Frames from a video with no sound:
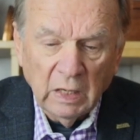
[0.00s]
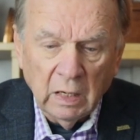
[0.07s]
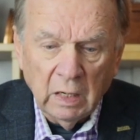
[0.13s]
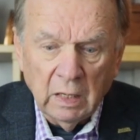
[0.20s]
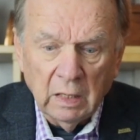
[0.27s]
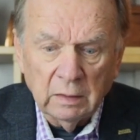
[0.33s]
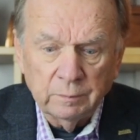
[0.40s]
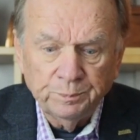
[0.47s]

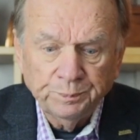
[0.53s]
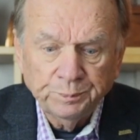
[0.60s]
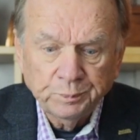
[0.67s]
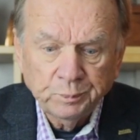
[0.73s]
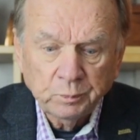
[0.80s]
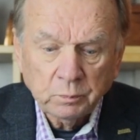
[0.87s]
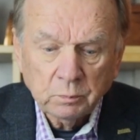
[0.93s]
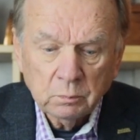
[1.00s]
Um,
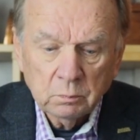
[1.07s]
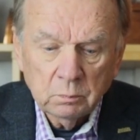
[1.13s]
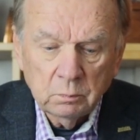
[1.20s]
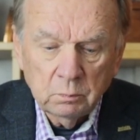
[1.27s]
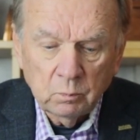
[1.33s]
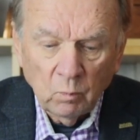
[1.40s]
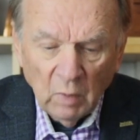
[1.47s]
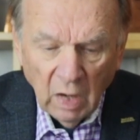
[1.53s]

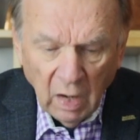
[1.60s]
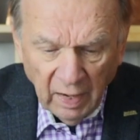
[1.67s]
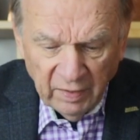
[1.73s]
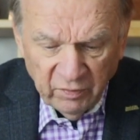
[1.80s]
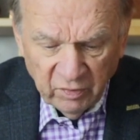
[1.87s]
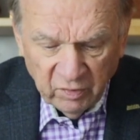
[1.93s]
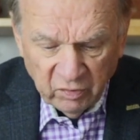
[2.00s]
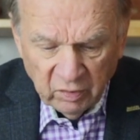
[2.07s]

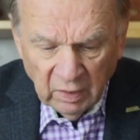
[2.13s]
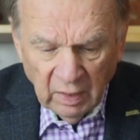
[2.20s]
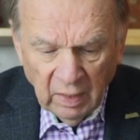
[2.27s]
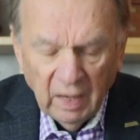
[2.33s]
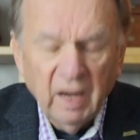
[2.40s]
I just,